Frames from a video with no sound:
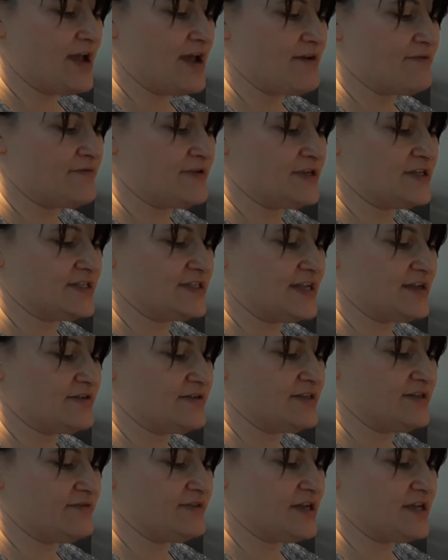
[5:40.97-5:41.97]
average,
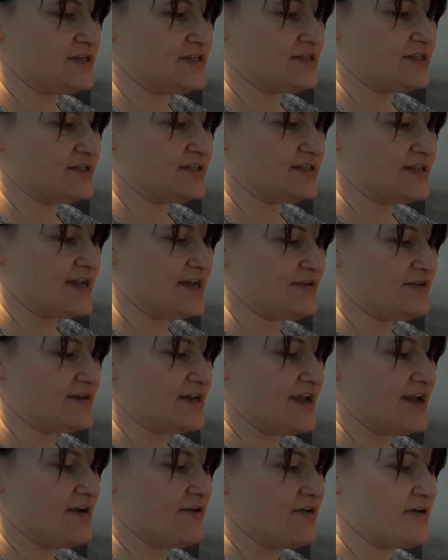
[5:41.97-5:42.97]
standard deviation, standard
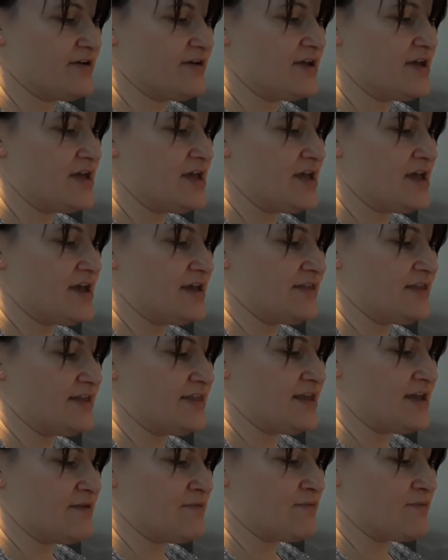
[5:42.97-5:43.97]
error, and
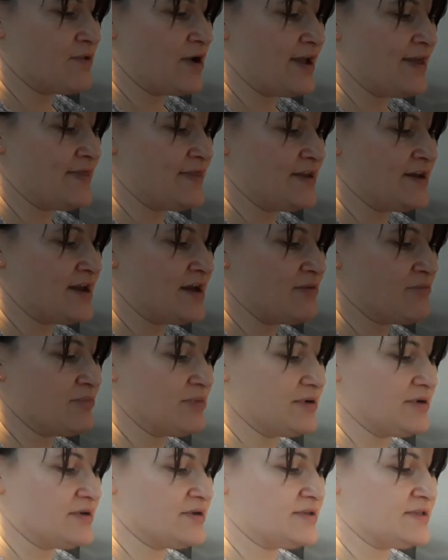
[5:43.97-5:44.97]
then they write the
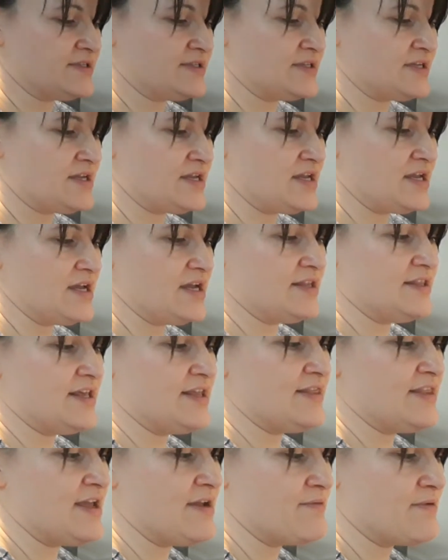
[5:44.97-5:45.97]
numbers, and
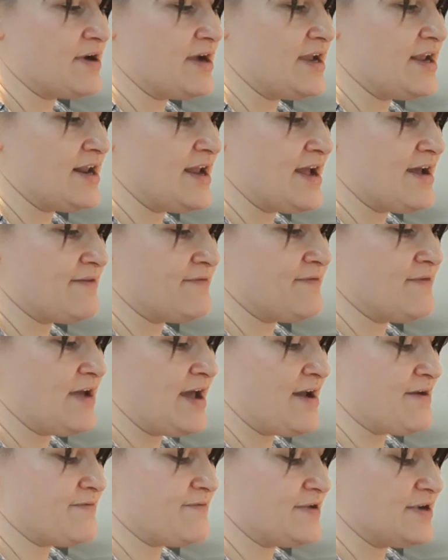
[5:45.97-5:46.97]
then they write
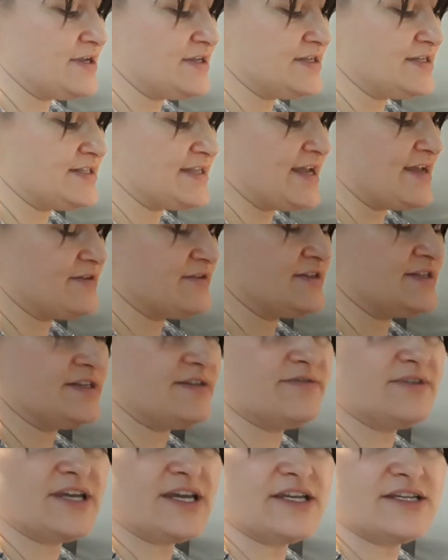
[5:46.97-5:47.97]
average, standard
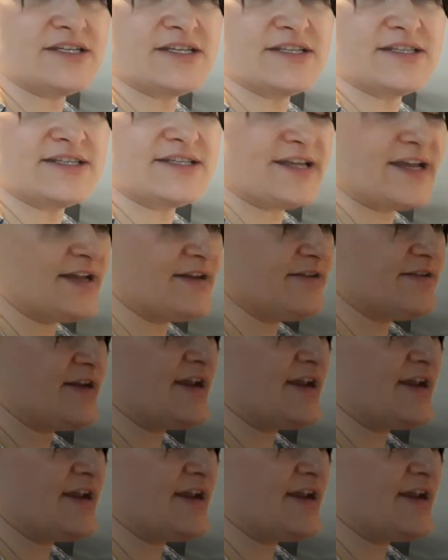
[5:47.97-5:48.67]
deviation, standard